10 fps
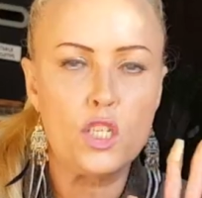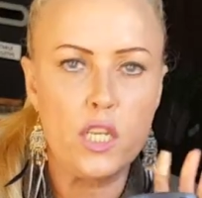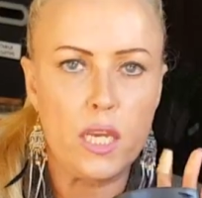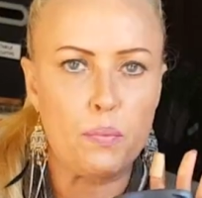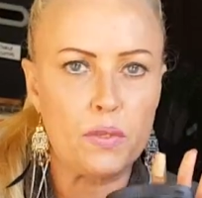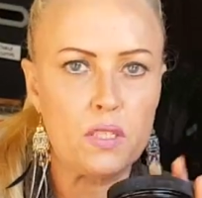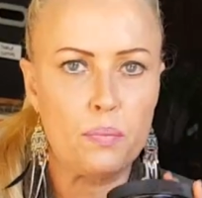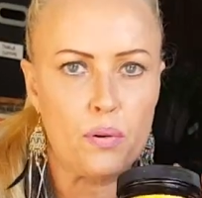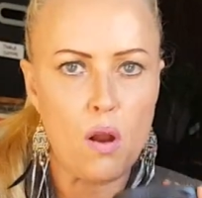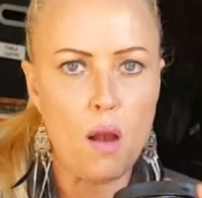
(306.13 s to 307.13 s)
cheap. It's the
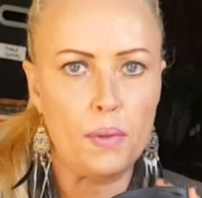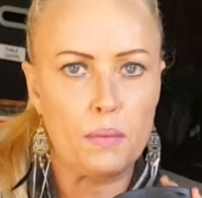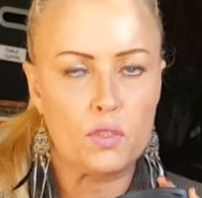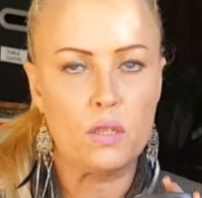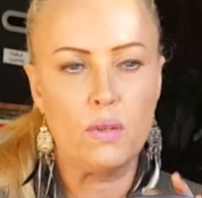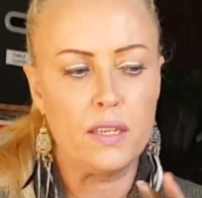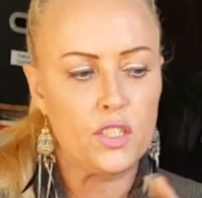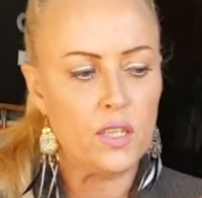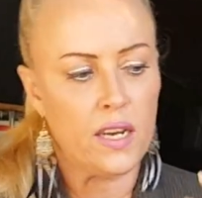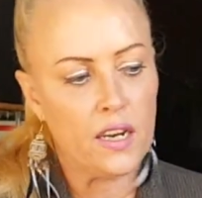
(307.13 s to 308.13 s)
problem. So
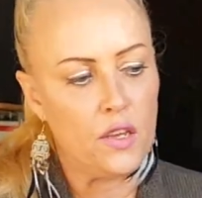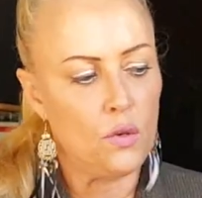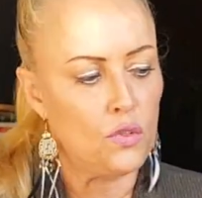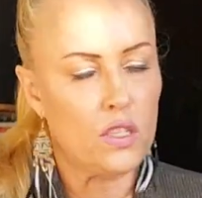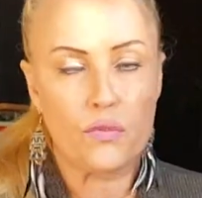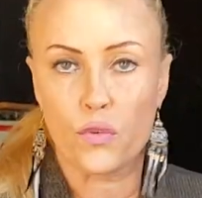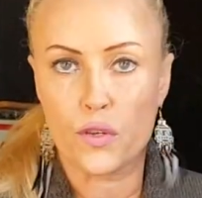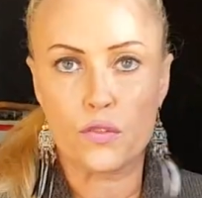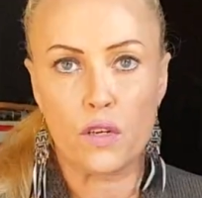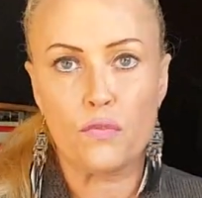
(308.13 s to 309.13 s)
unless you're kind of using it for
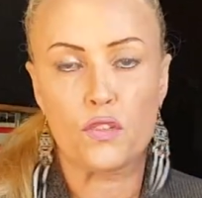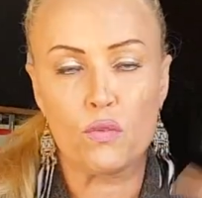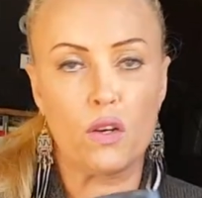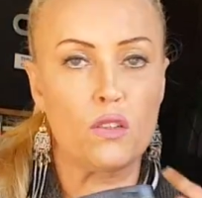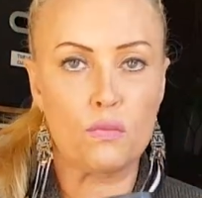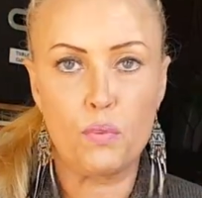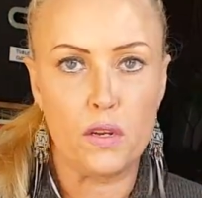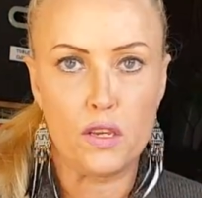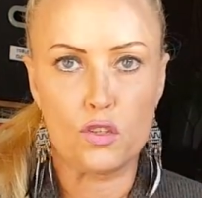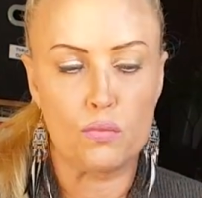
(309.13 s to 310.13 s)
yourself as well to put
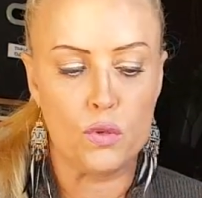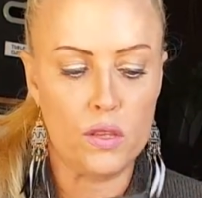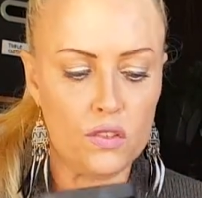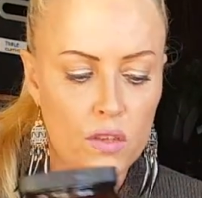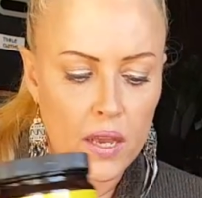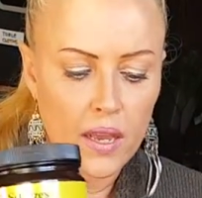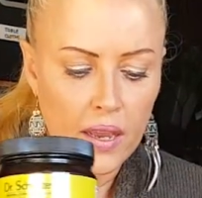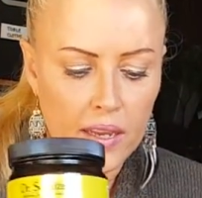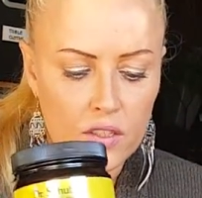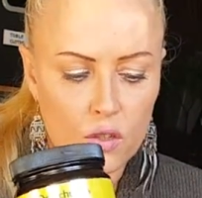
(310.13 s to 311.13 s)
in your smoothies,
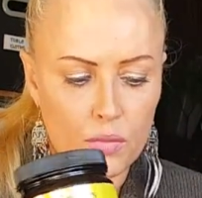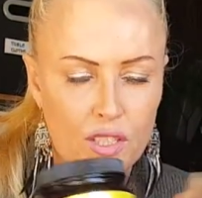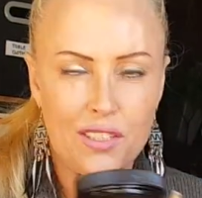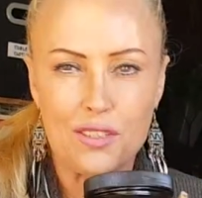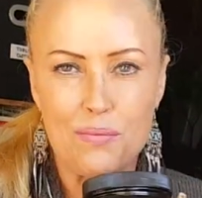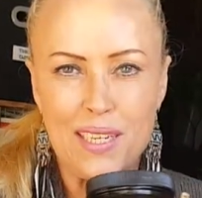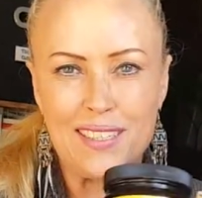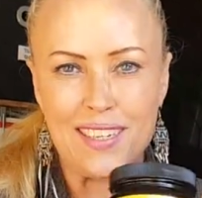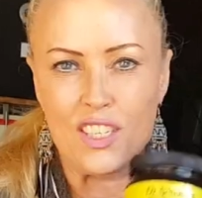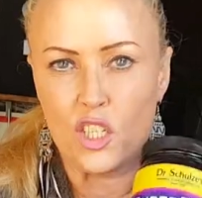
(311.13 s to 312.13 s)
it almost doesn't make
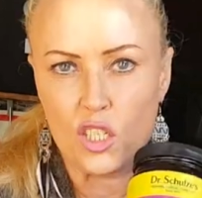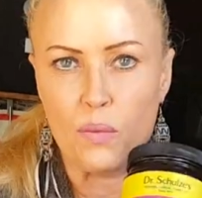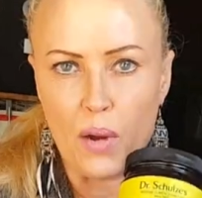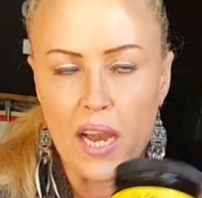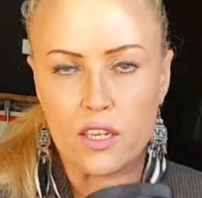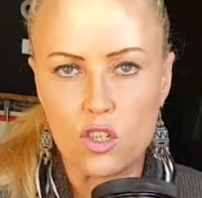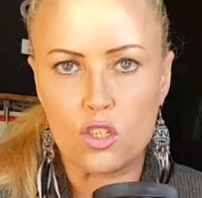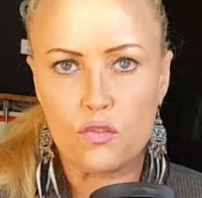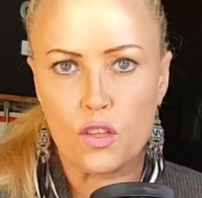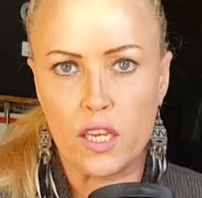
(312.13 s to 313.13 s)
sense to buy just
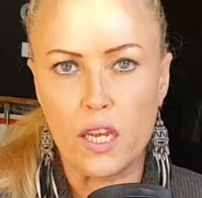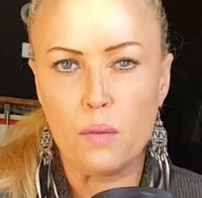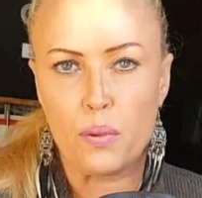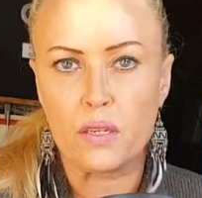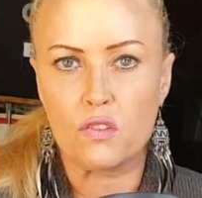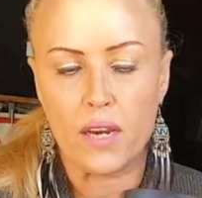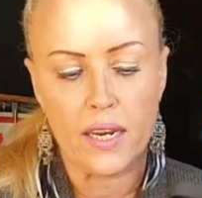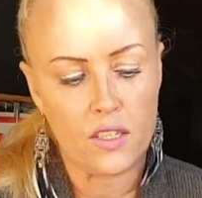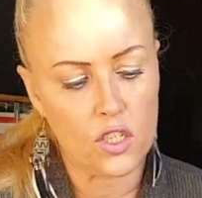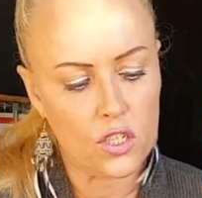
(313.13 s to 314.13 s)
for the guinea pigs,
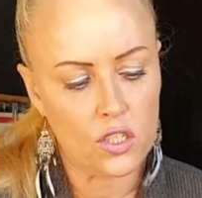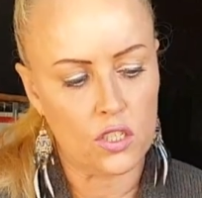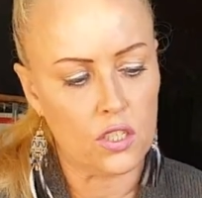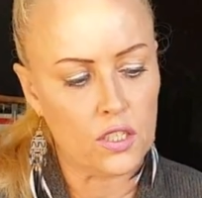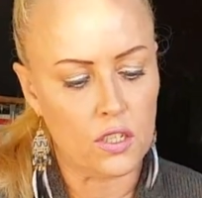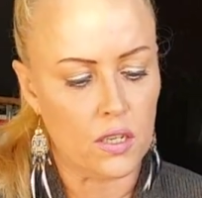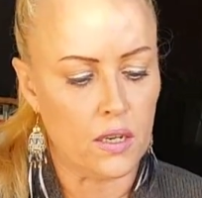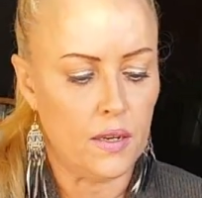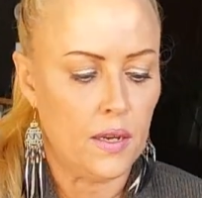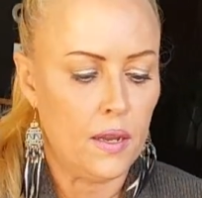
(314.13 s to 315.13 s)
right? It's just such a,
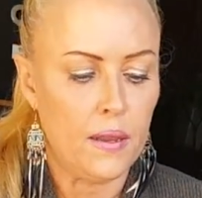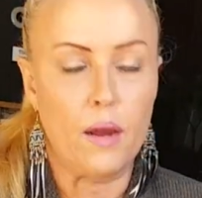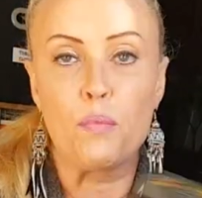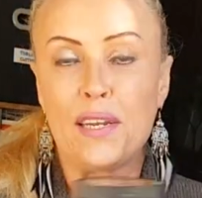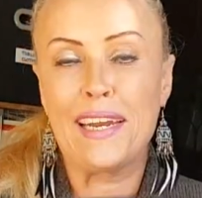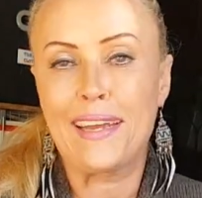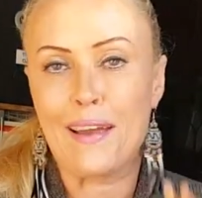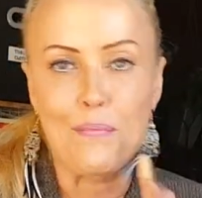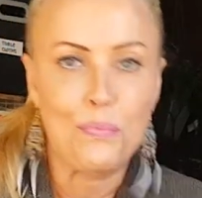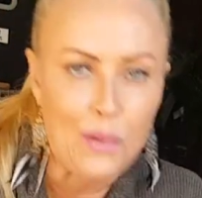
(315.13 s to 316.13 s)
you know, but then
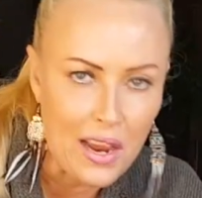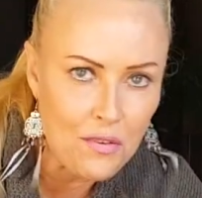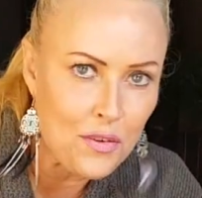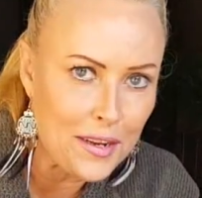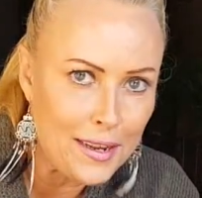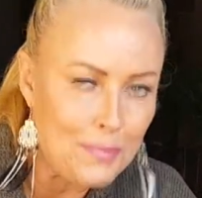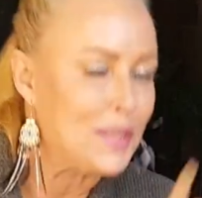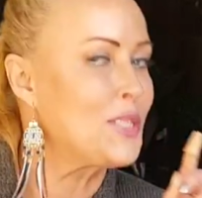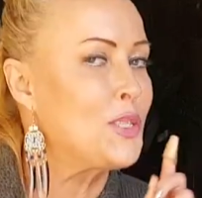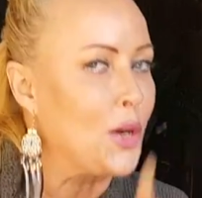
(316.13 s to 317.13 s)
again, buy it for the guinea
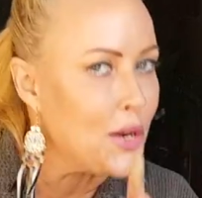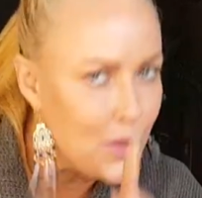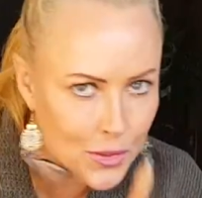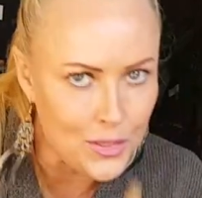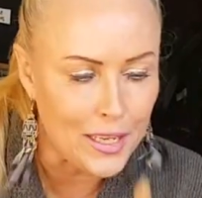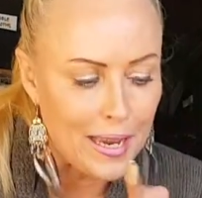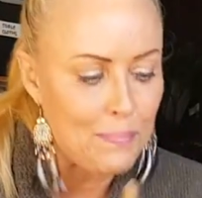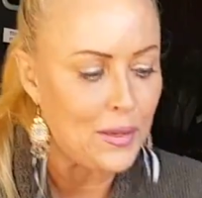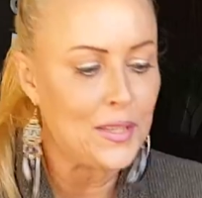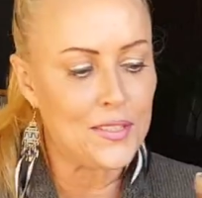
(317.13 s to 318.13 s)
pigs, start using it
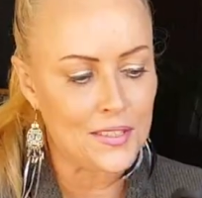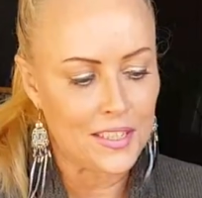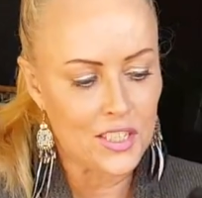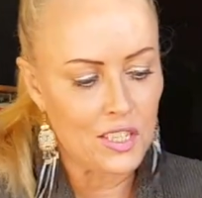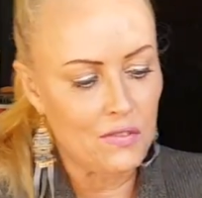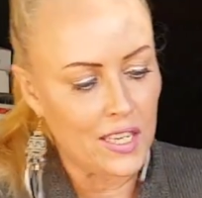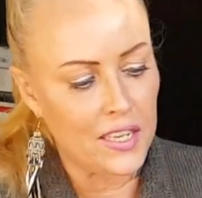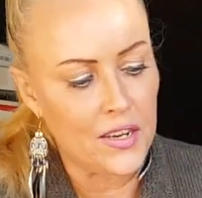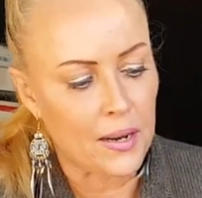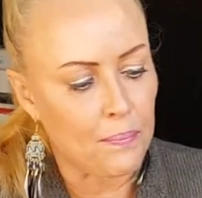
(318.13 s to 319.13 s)
because it's actually really
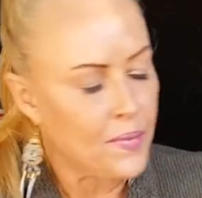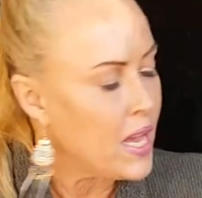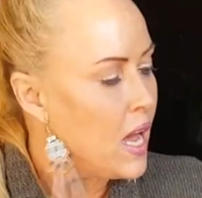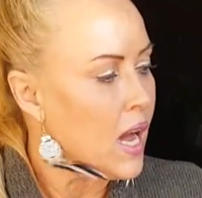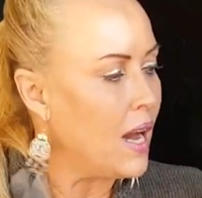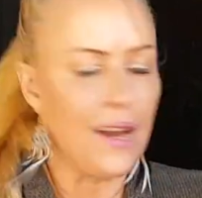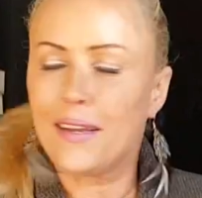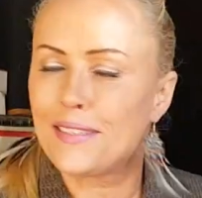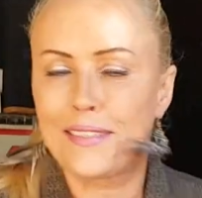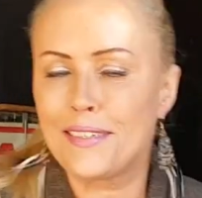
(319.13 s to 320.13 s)
good.
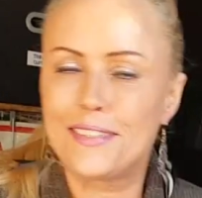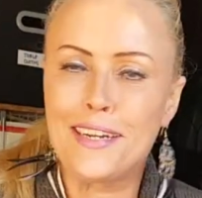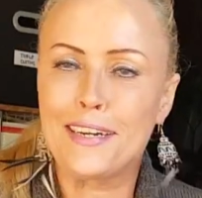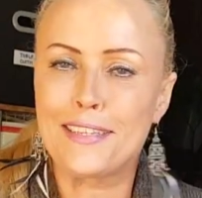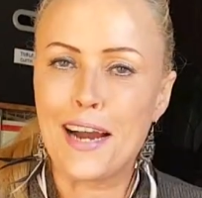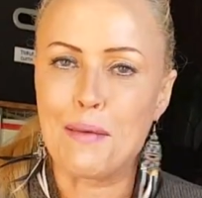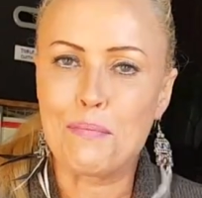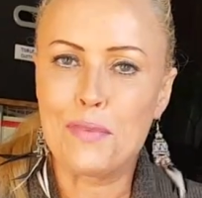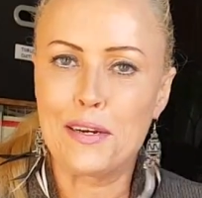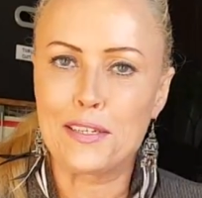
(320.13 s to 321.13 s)
It's dinner time
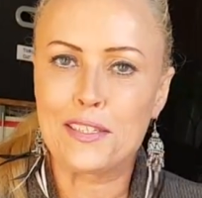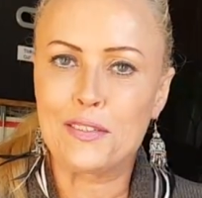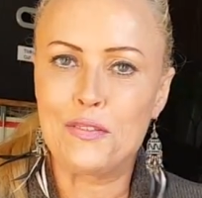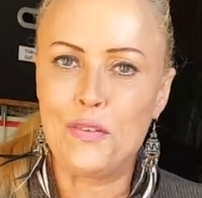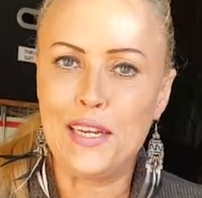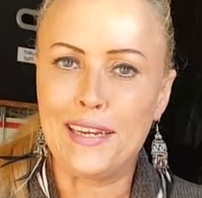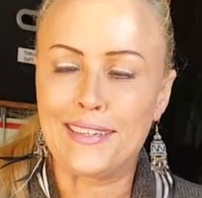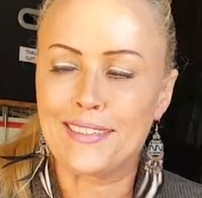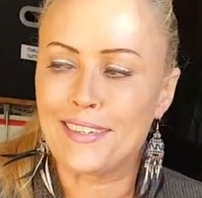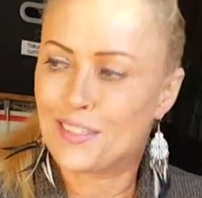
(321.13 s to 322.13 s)
and Esther's feeding,
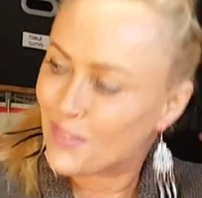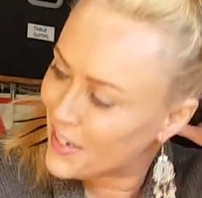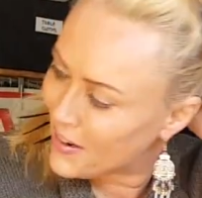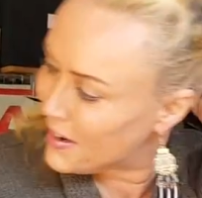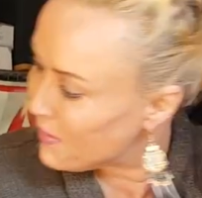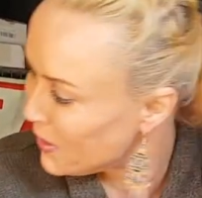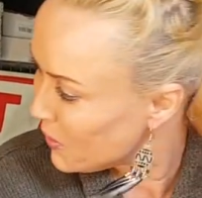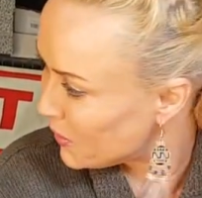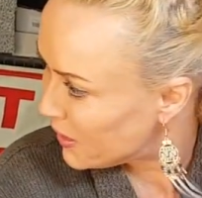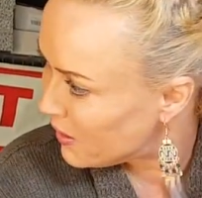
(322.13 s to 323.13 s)
so that's why you're hearing
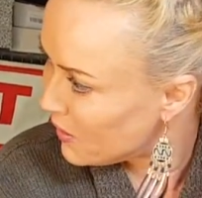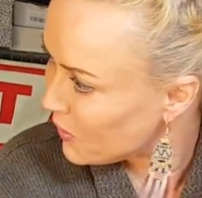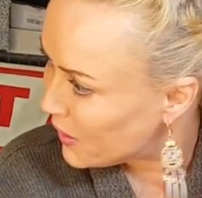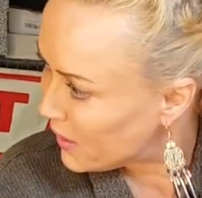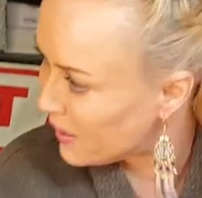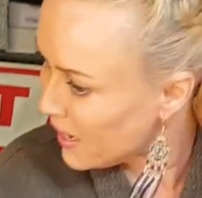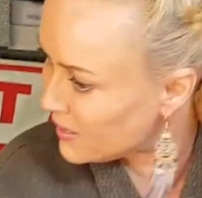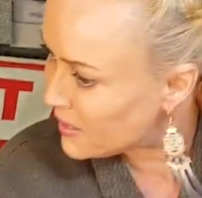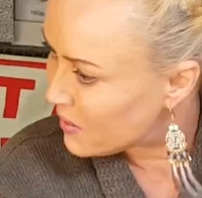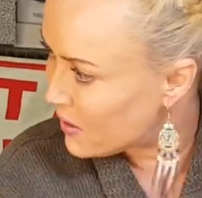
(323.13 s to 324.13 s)
all the
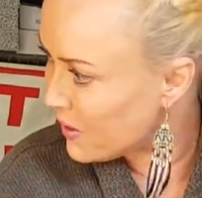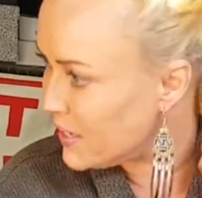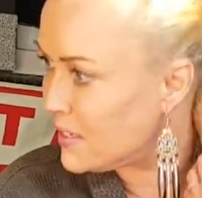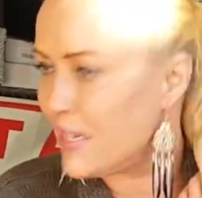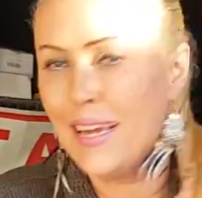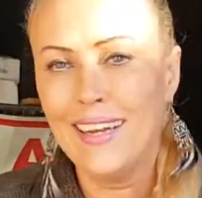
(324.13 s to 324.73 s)
guys go crazy.